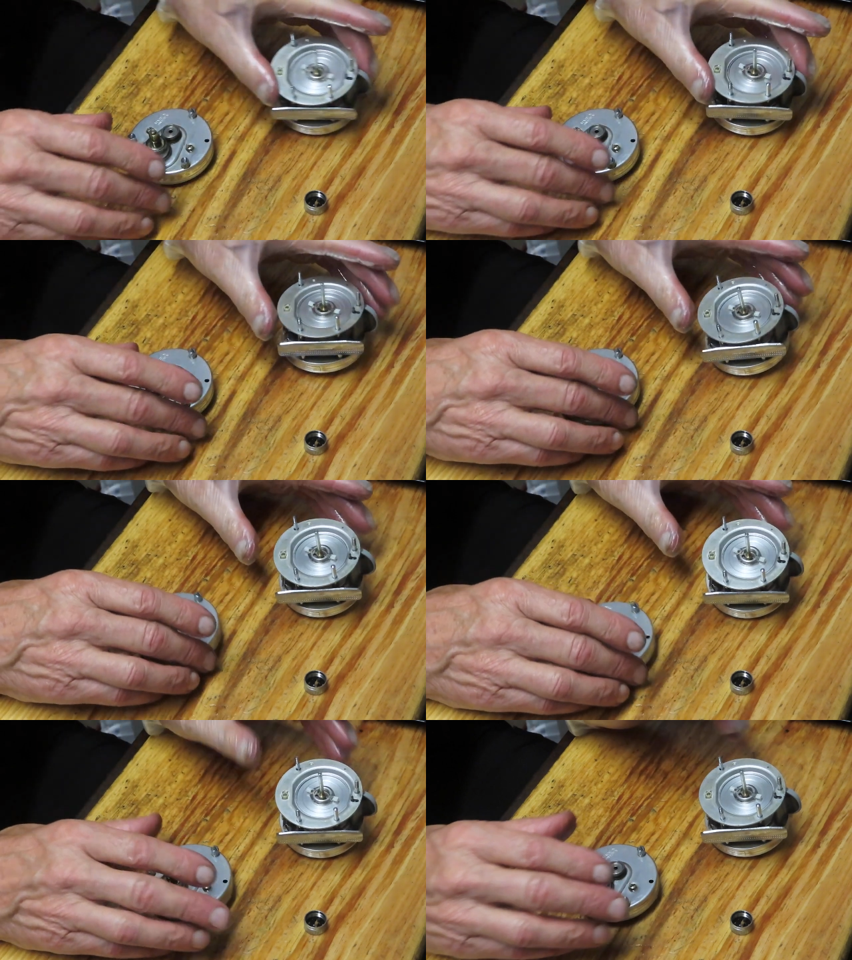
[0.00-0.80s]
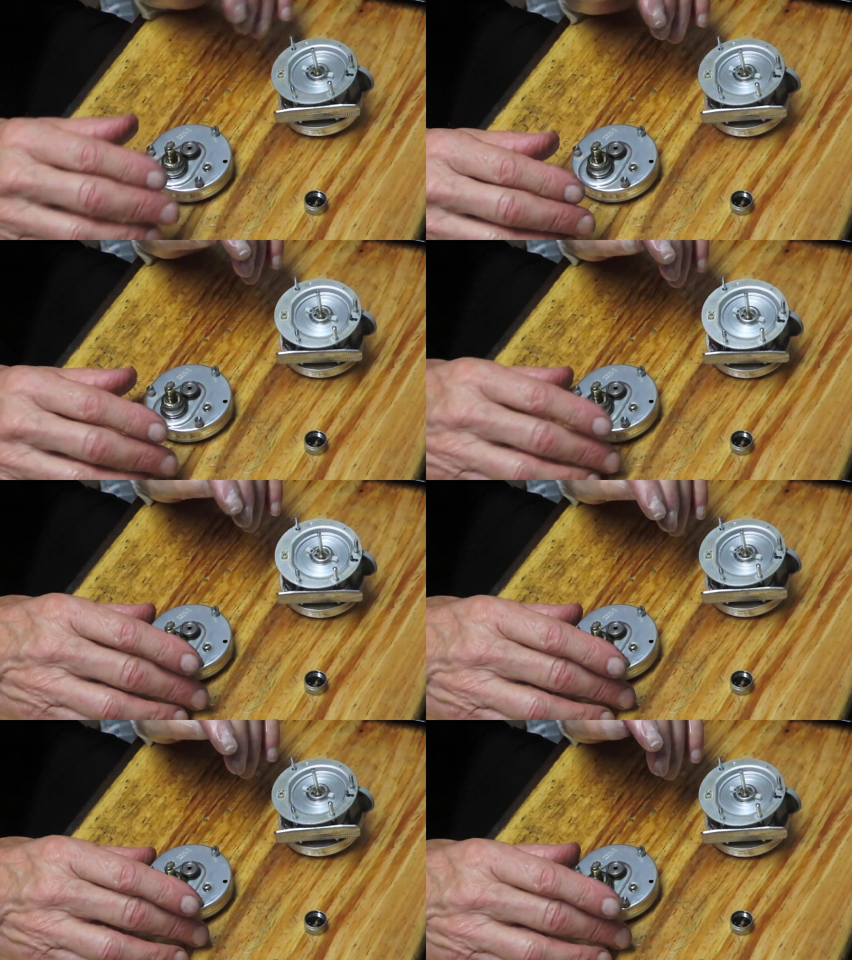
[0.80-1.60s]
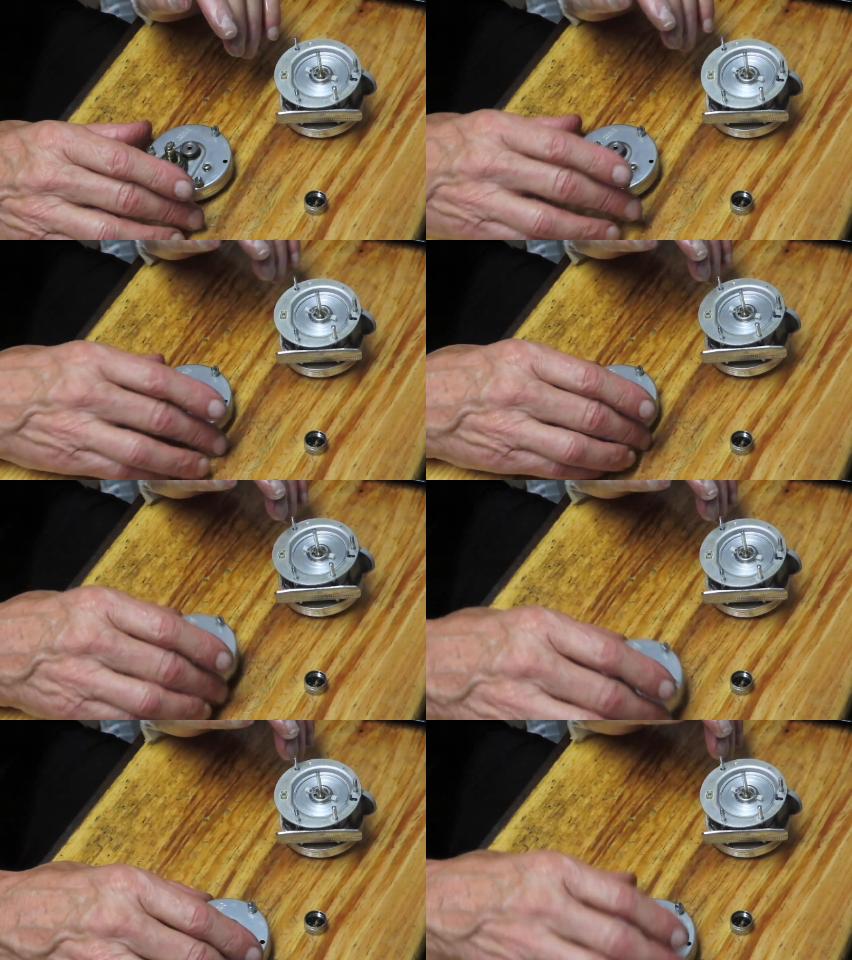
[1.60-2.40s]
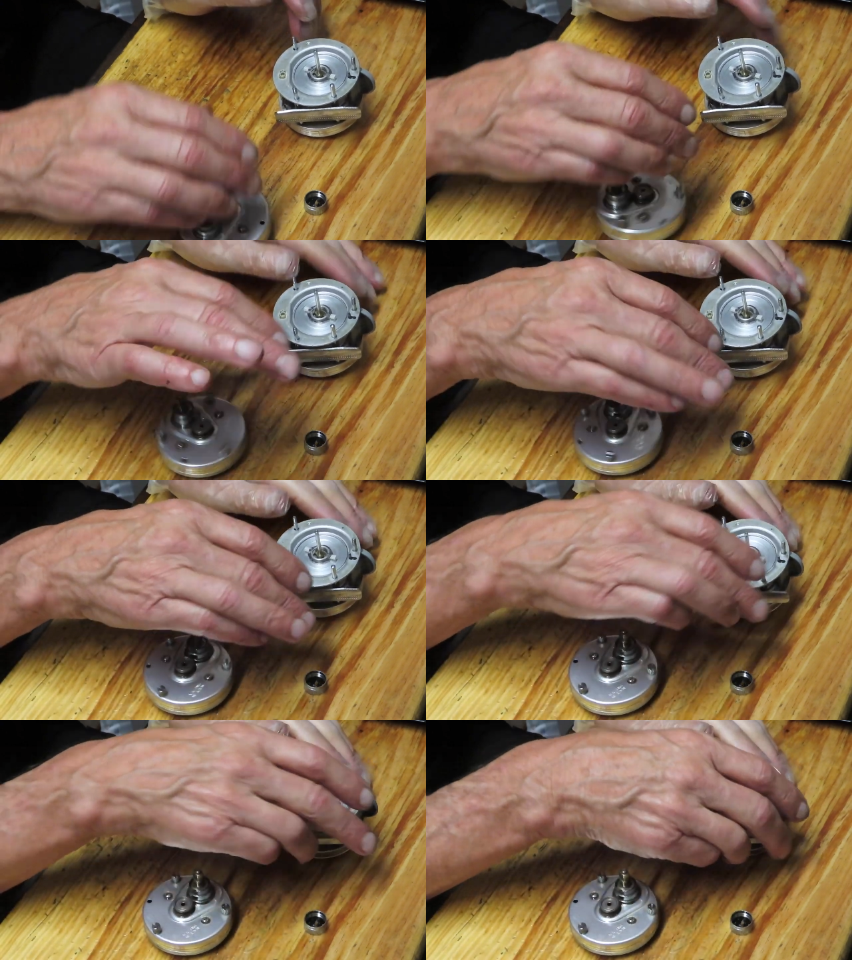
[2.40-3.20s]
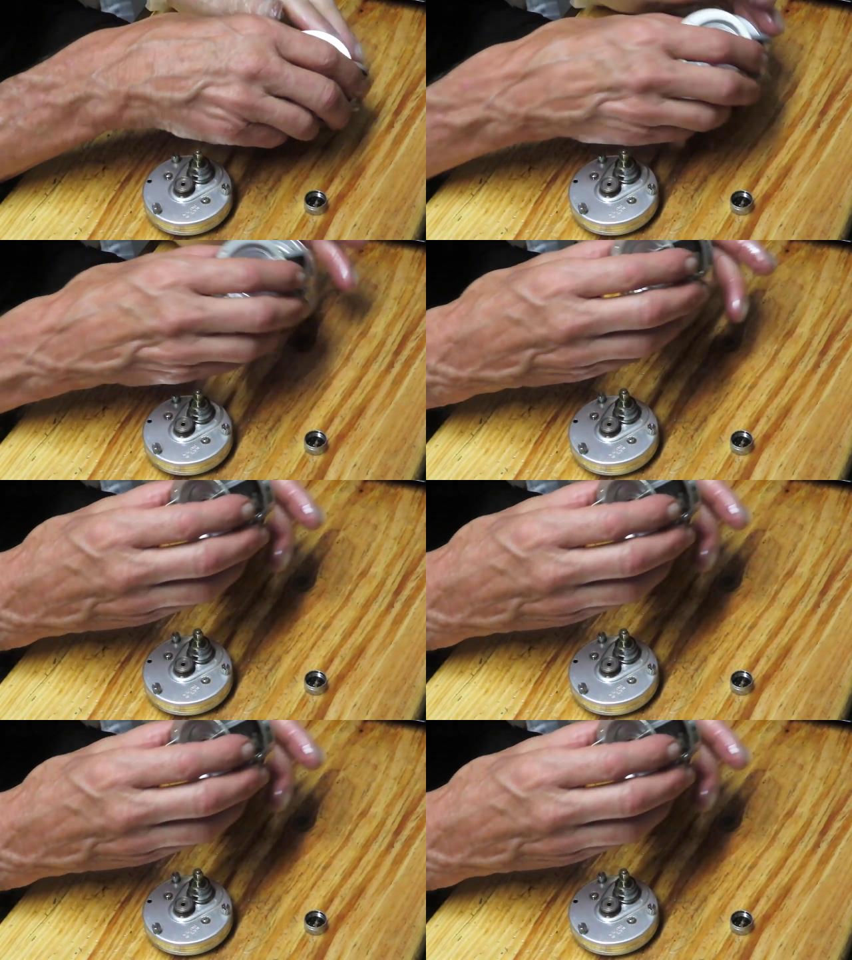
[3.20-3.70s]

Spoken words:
Nobody's mouth can be seen.